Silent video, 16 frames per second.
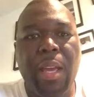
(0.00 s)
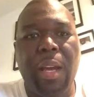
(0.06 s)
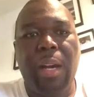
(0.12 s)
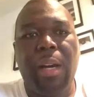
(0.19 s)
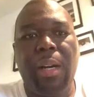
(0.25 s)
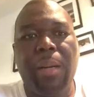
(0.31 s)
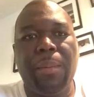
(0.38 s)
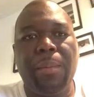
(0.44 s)

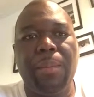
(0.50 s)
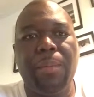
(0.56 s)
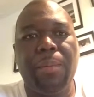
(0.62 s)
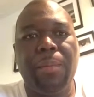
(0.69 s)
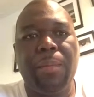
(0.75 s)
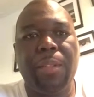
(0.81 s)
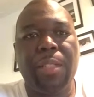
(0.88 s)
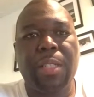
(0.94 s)
To
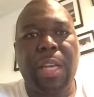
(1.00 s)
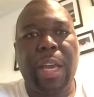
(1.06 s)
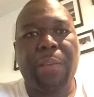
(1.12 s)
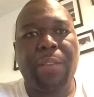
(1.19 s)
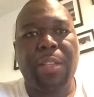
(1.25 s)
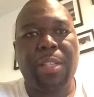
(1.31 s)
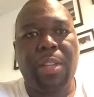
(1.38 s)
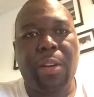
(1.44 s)
have
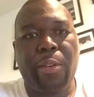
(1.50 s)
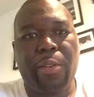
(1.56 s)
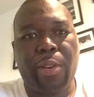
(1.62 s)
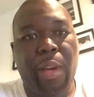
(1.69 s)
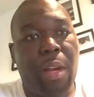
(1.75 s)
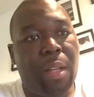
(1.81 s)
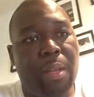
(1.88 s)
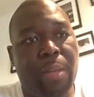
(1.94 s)
the surgery,
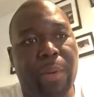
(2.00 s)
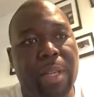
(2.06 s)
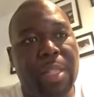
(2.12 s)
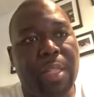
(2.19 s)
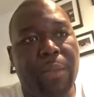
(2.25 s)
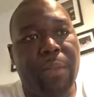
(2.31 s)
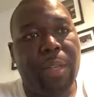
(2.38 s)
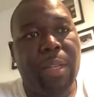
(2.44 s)
all the
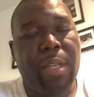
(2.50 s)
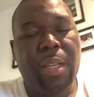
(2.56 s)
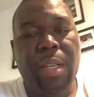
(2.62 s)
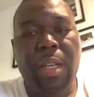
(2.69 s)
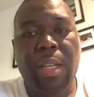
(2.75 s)
rest of the